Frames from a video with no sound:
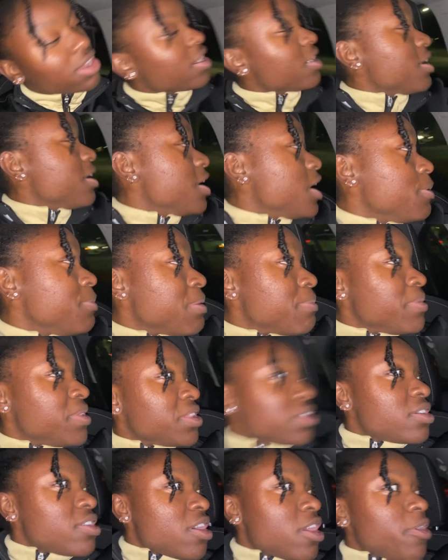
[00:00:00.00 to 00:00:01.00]
Um, I'm in
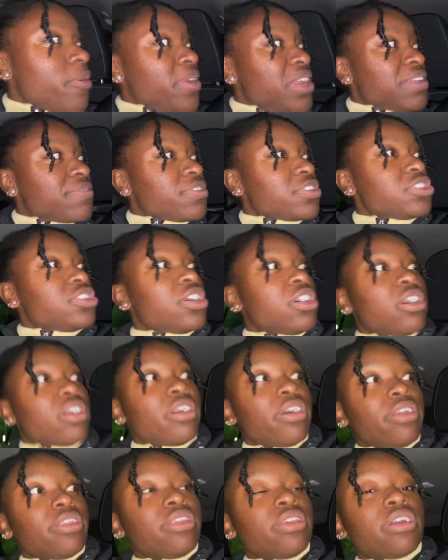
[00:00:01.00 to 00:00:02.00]
the car waiting for
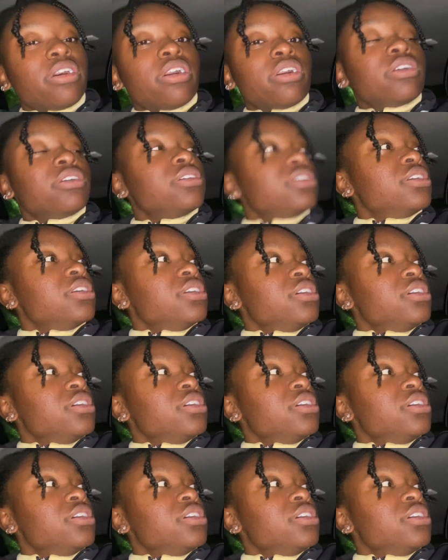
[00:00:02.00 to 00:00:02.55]
Tanya.